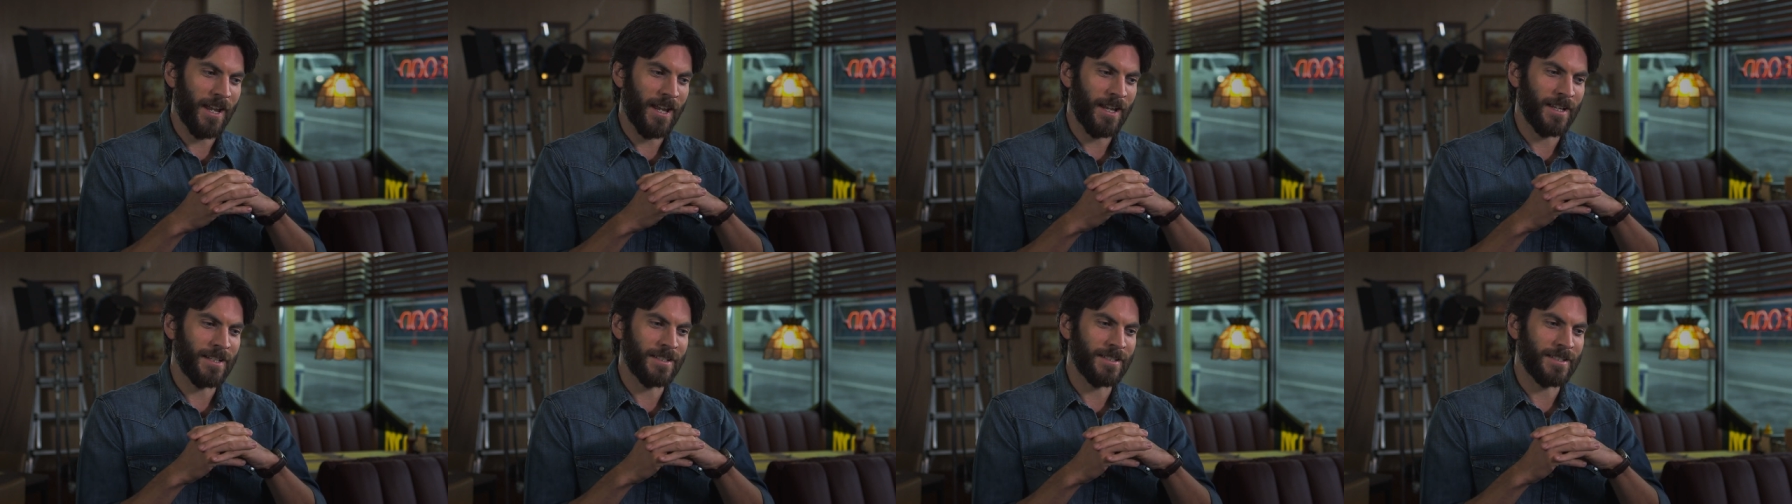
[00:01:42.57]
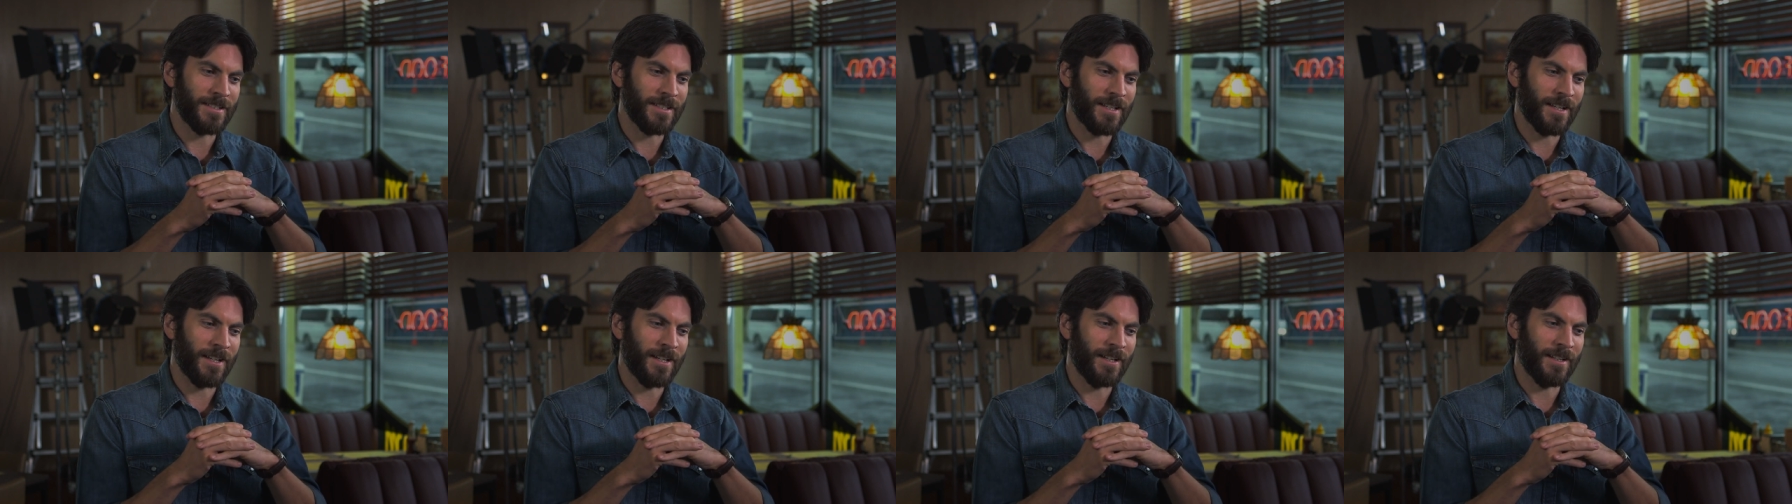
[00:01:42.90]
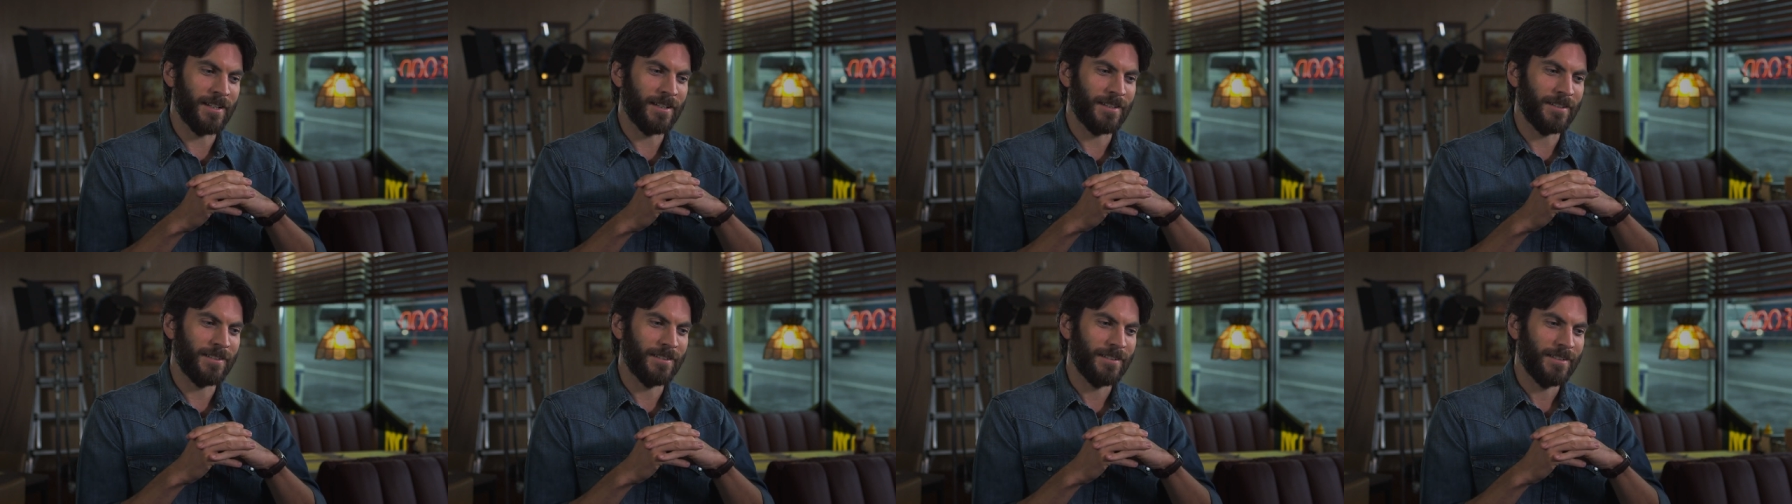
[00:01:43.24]
and
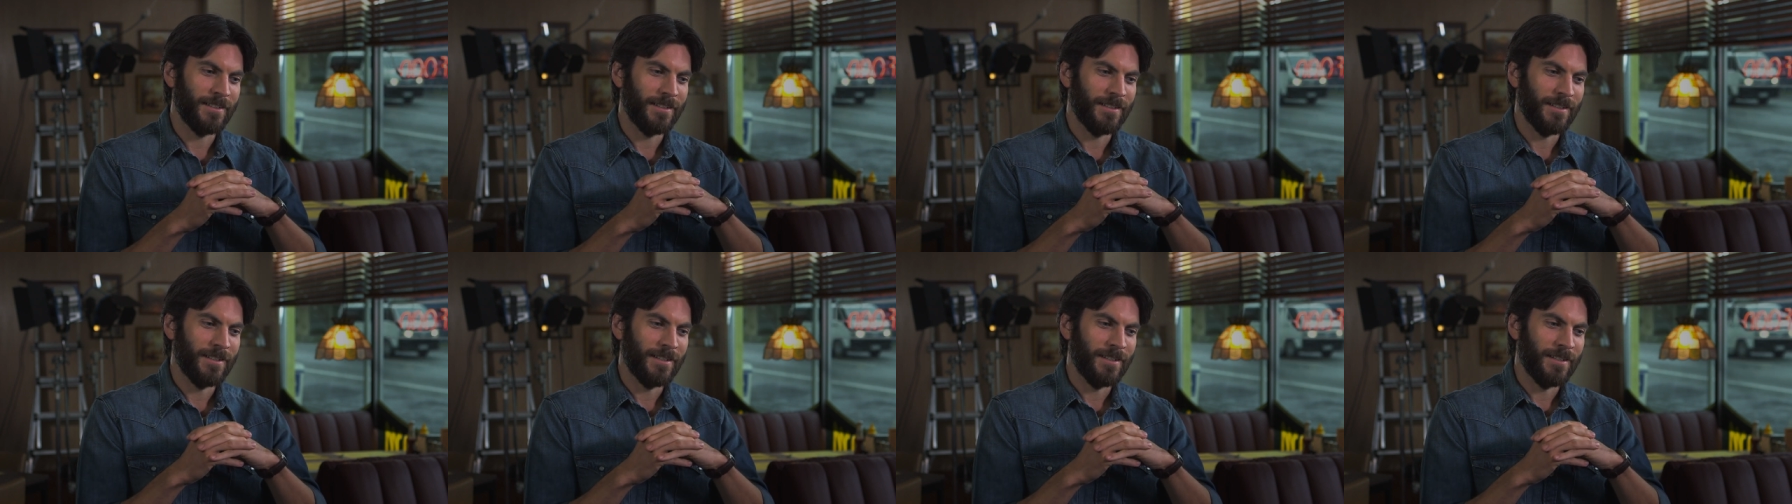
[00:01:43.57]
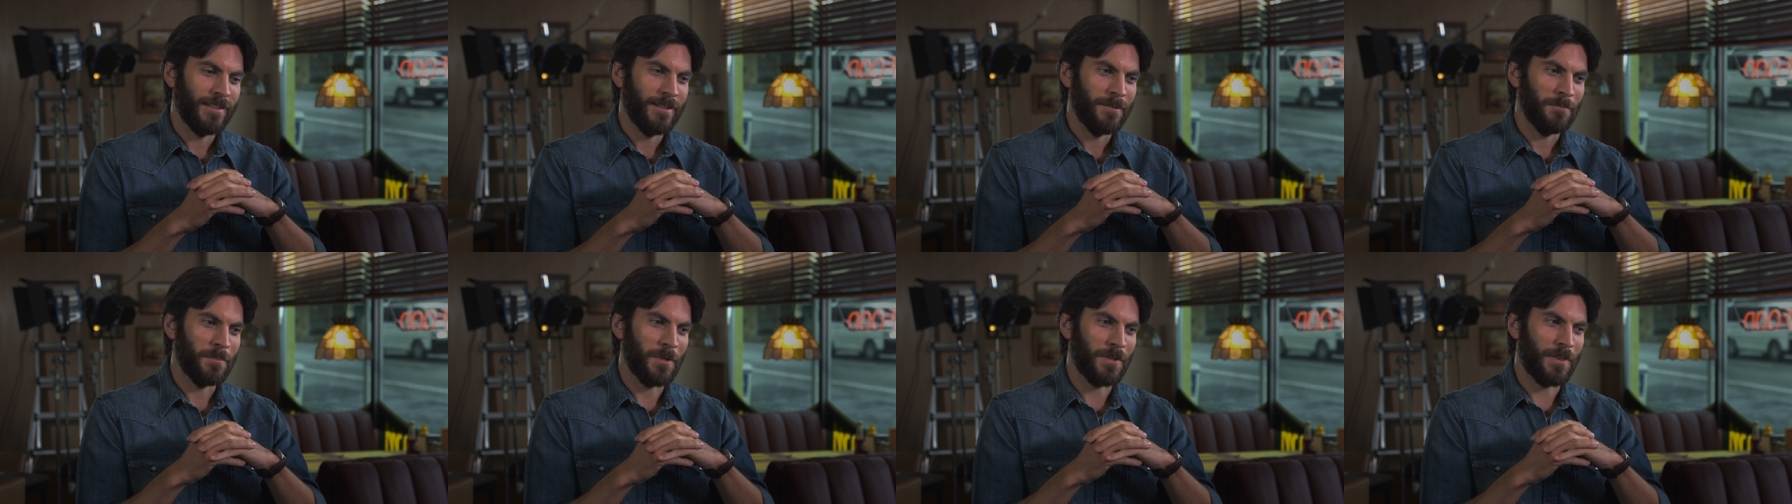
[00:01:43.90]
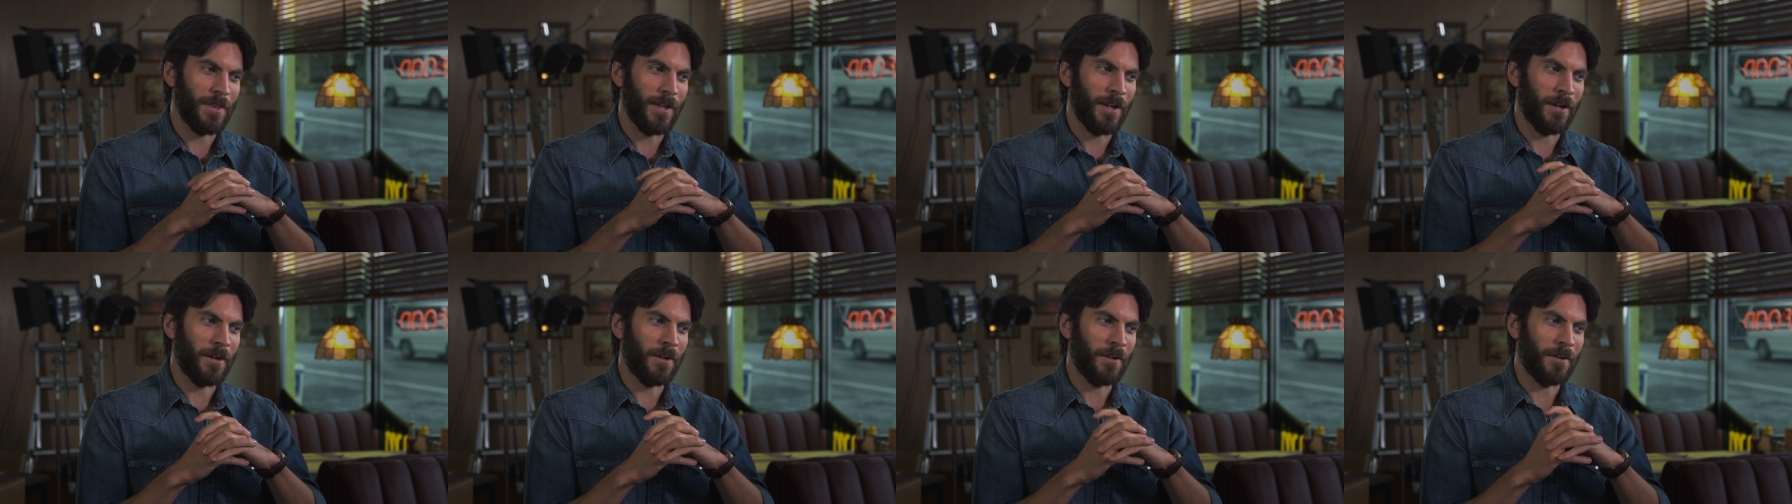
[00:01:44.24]
uh, but
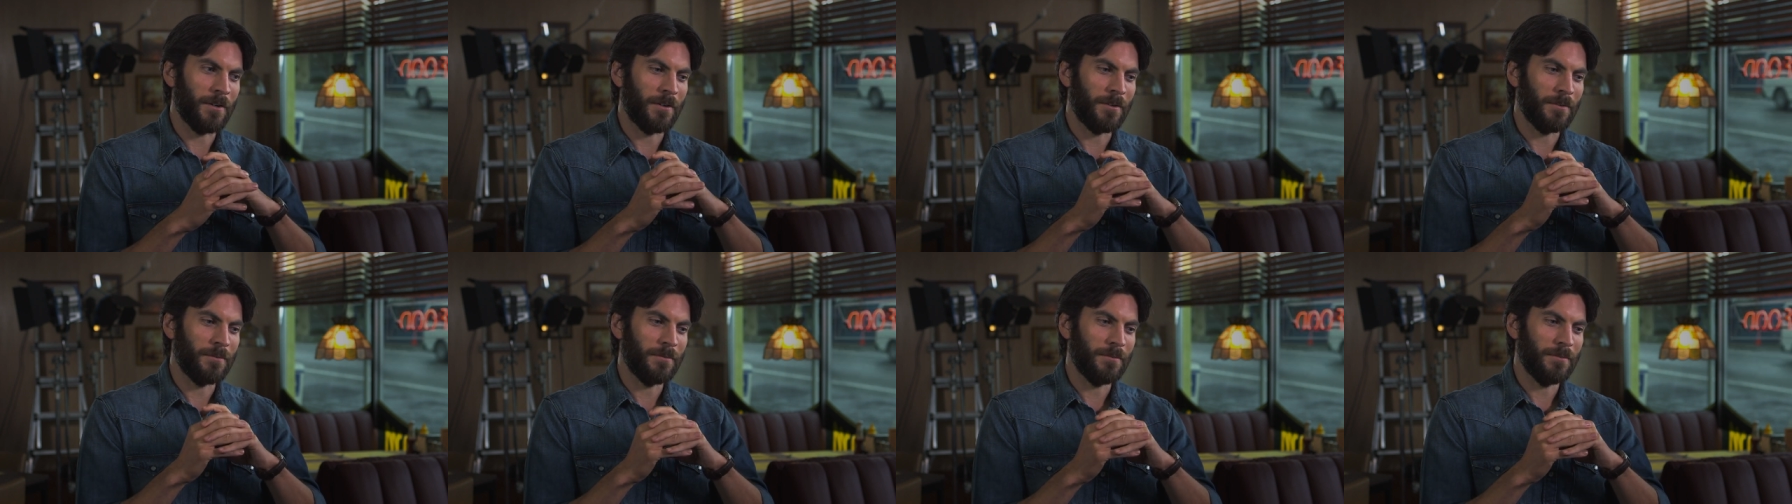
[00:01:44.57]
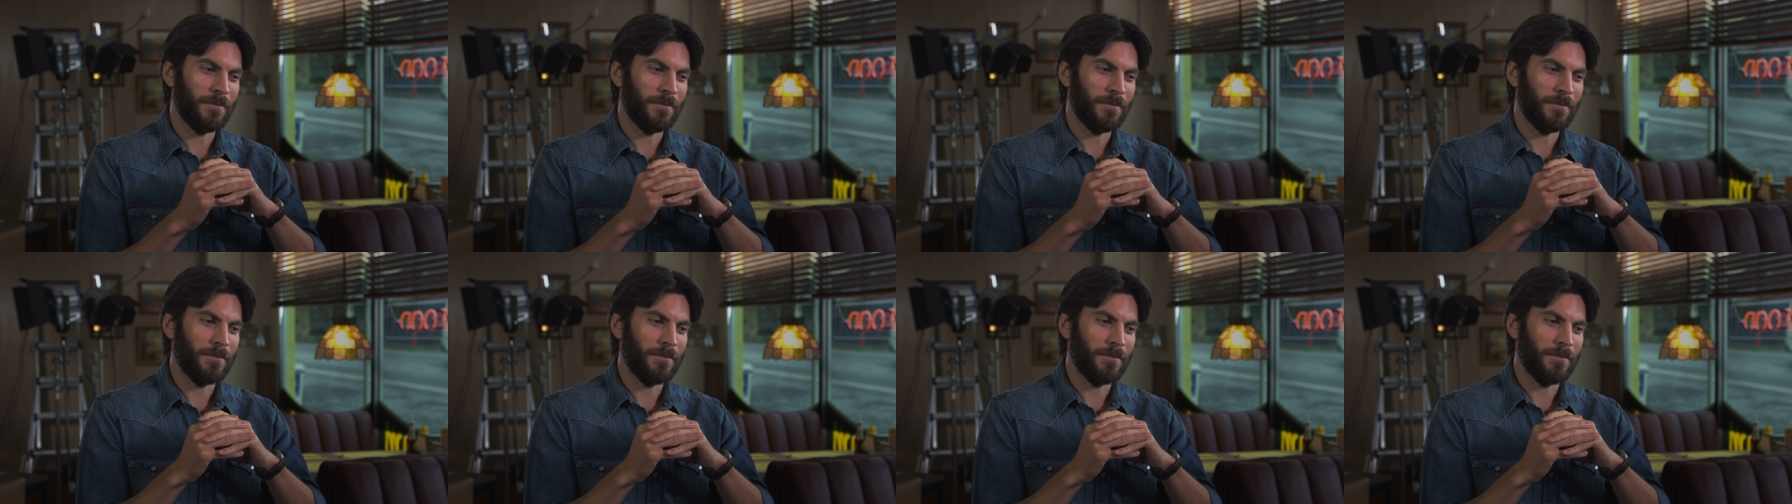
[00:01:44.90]
they're